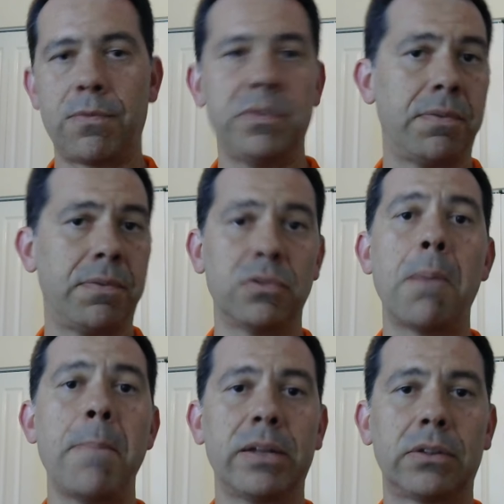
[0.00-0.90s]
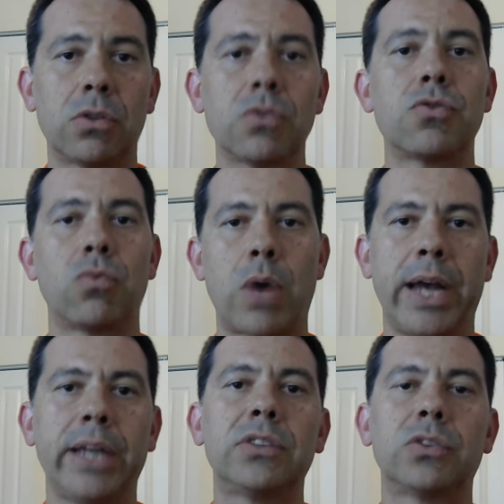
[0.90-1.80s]
the fundamentals
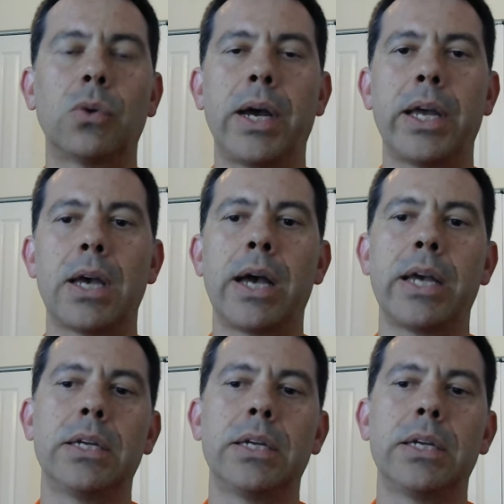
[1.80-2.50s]
right so i i